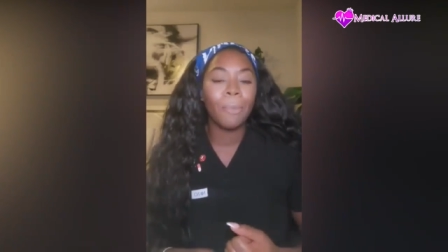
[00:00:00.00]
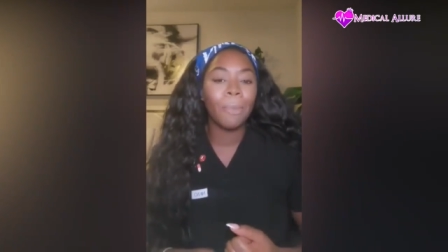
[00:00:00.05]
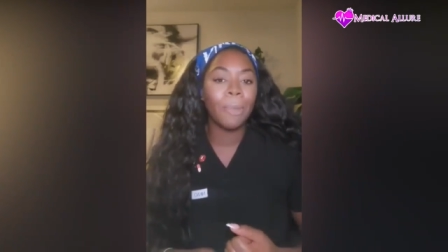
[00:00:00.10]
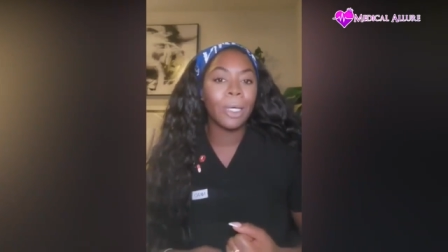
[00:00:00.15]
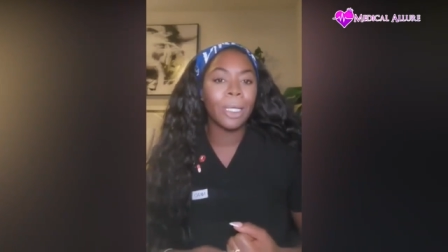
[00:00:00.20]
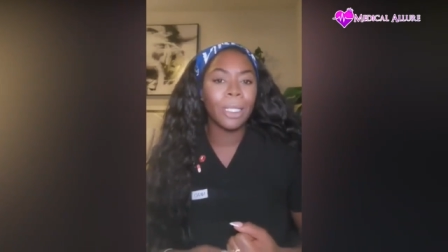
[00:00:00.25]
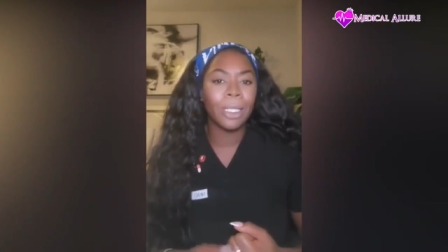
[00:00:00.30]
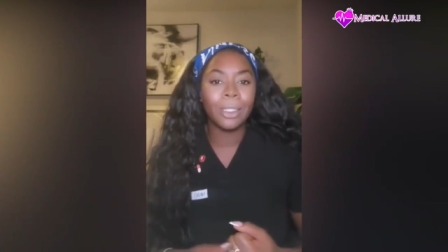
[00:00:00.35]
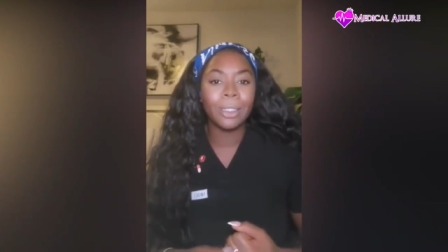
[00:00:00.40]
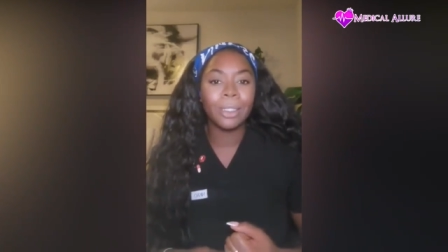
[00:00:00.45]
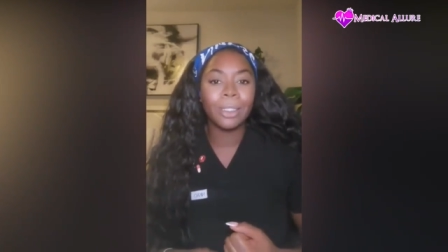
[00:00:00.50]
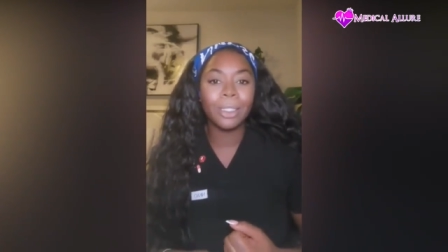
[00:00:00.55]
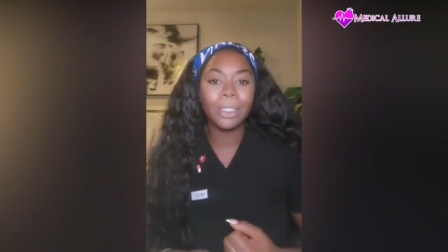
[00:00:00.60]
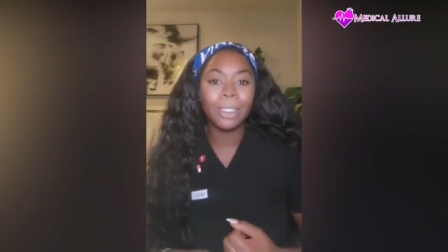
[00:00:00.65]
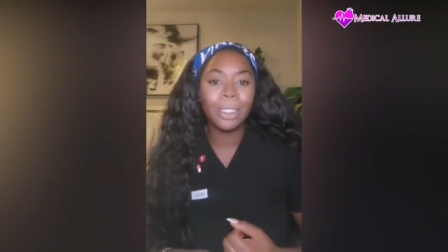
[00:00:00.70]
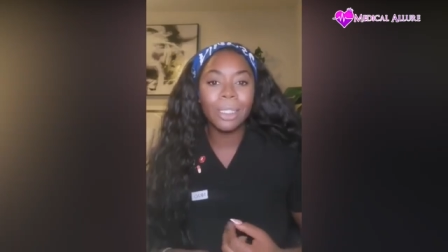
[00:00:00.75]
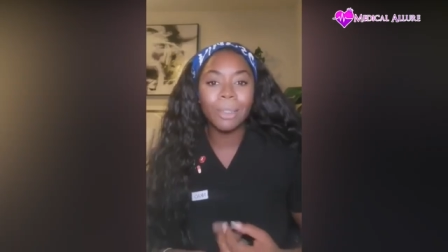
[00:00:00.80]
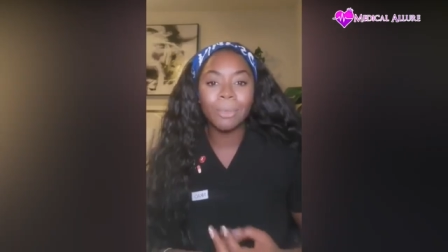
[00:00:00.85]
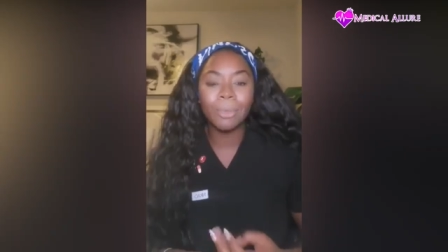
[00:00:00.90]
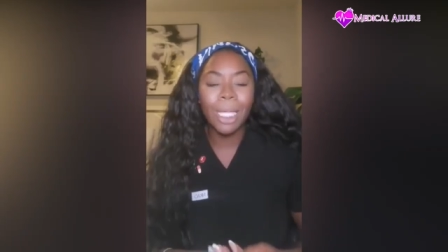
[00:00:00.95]
but
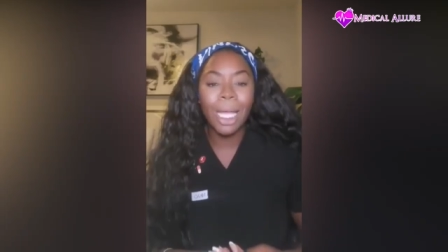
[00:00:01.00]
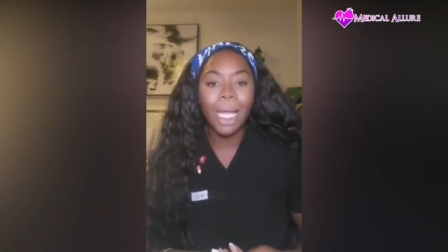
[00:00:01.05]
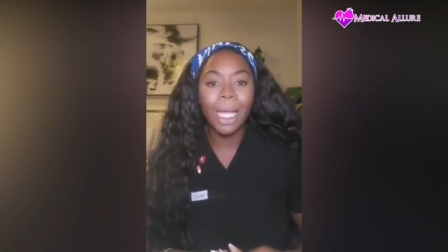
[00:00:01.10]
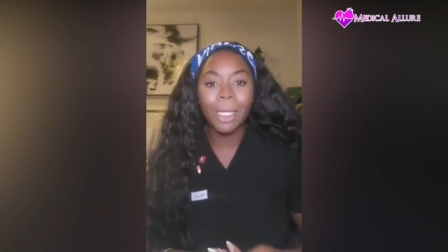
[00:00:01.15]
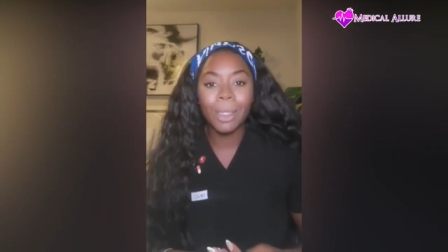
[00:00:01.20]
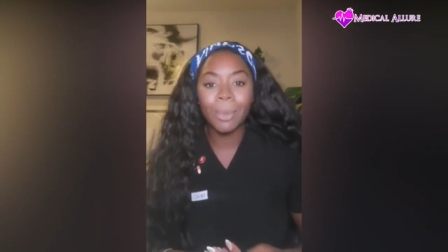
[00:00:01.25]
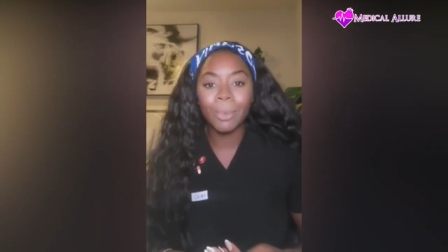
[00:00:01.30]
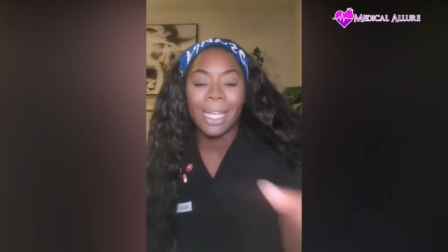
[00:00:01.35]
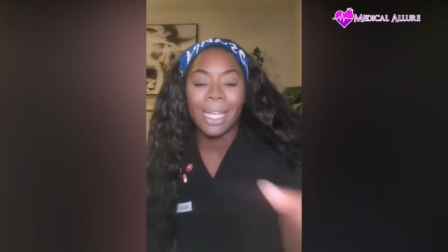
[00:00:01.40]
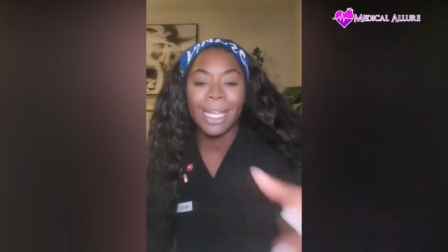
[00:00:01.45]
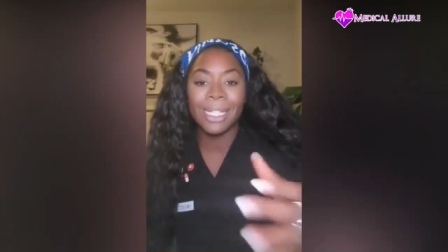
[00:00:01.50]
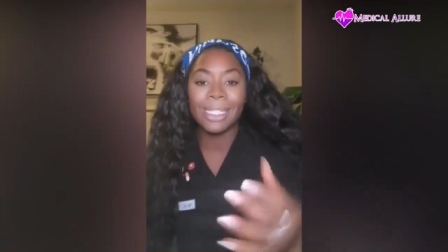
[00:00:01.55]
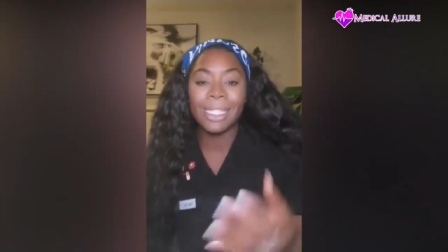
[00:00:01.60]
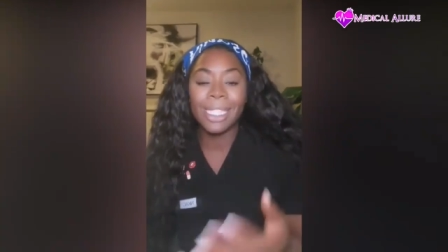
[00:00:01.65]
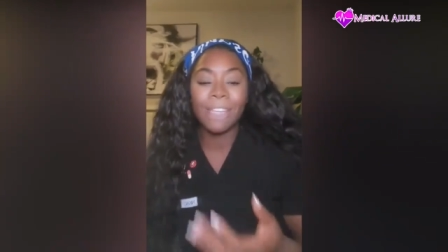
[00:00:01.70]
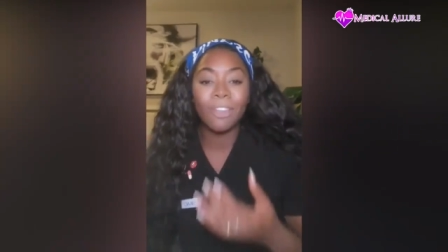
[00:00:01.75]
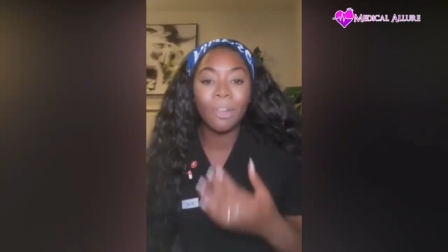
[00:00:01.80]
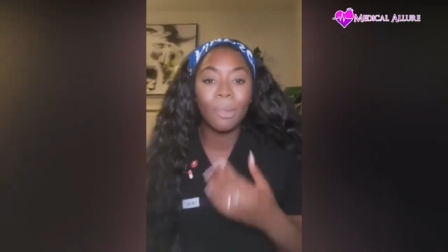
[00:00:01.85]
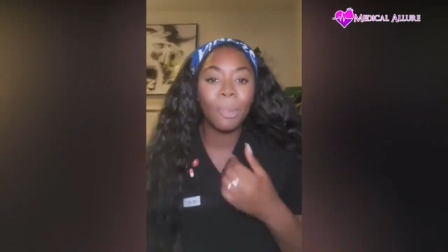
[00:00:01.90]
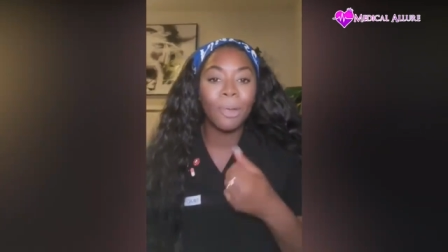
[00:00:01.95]
sometimes
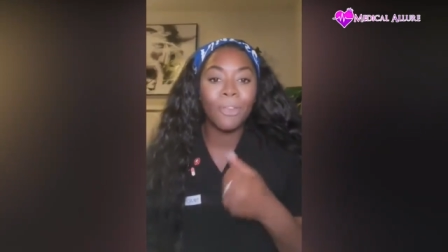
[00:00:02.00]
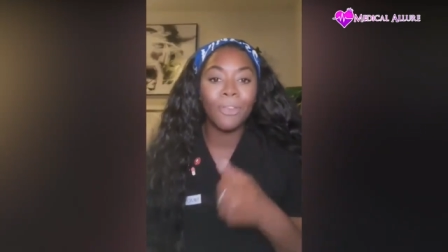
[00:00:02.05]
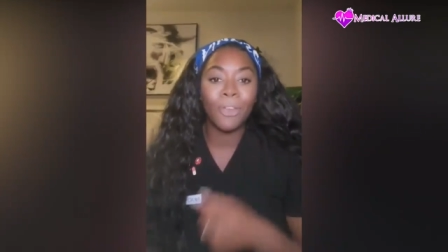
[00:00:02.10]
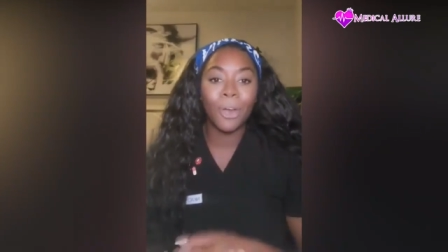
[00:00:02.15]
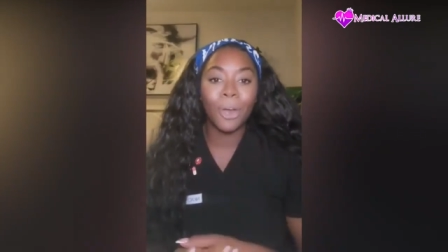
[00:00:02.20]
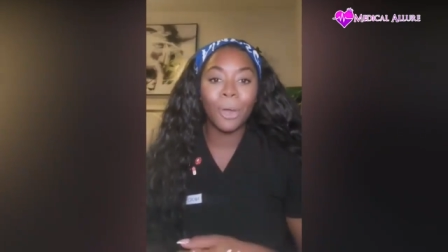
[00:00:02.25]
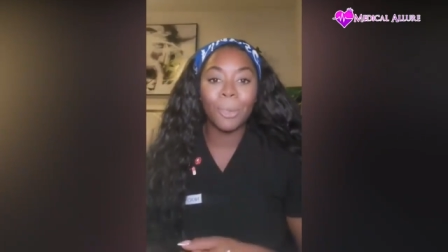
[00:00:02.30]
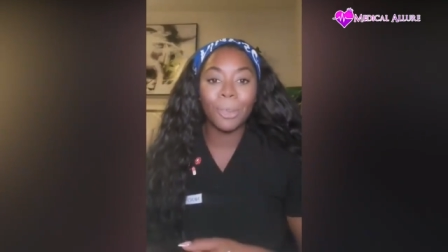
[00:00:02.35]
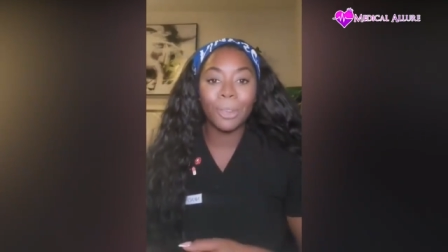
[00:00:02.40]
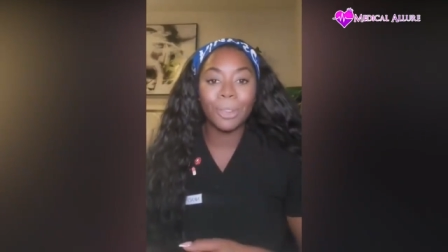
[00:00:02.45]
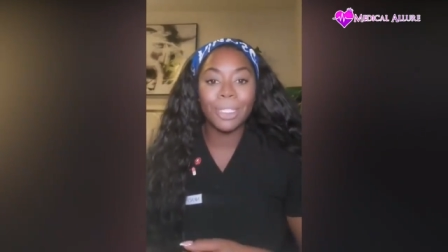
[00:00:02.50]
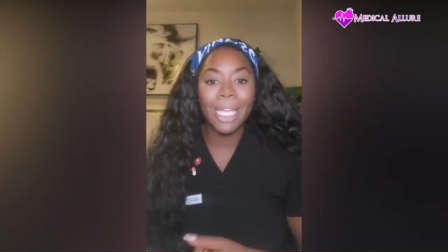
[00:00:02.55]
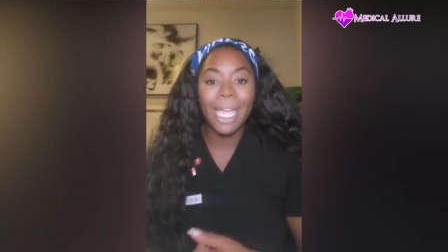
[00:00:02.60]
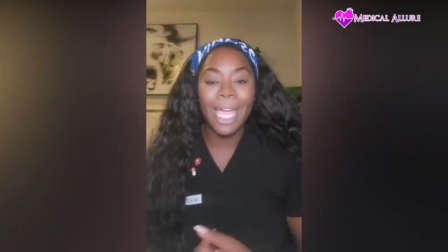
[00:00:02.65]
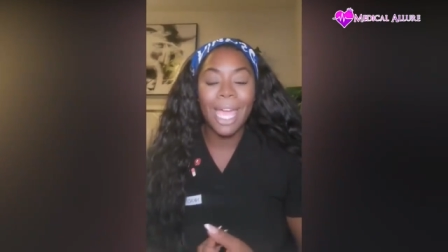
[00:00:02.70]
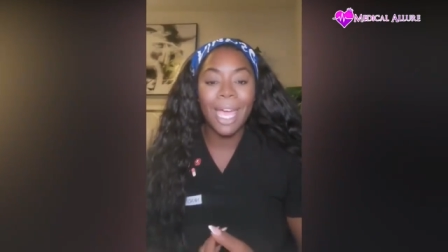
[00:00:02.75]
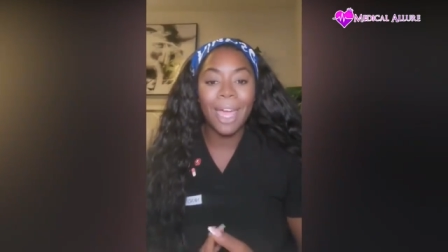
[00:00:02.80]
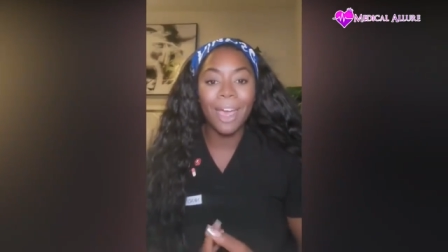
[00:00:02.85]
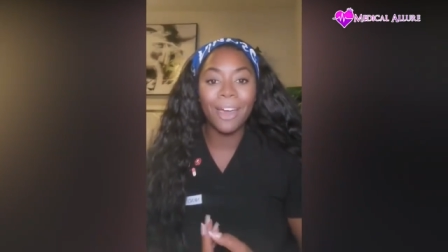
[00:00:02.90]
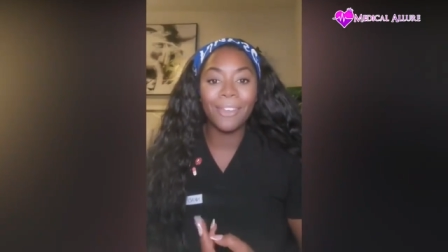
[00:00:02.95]
it's even preferable to
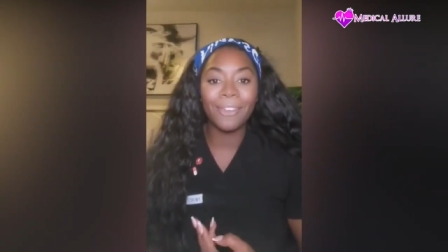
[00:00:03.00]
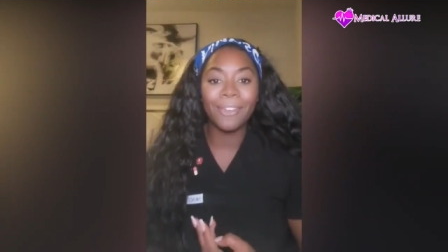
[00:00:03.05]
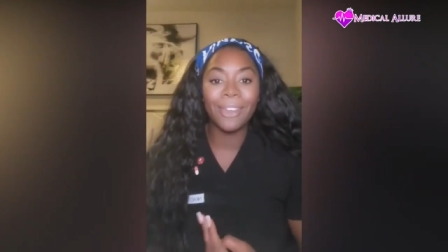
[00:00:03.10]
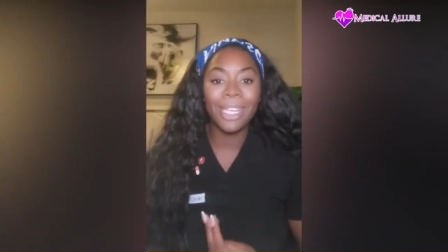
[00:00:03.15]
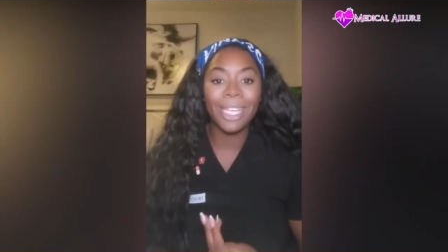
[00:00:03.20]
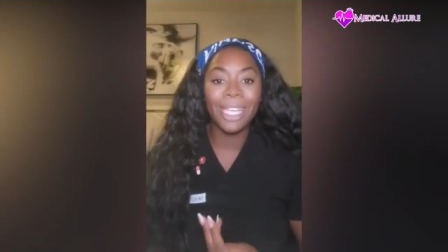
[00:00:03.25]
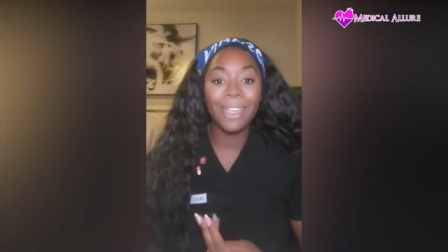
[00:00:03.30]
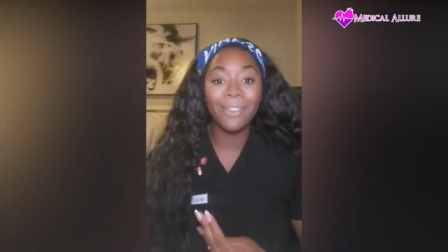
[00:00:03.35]
have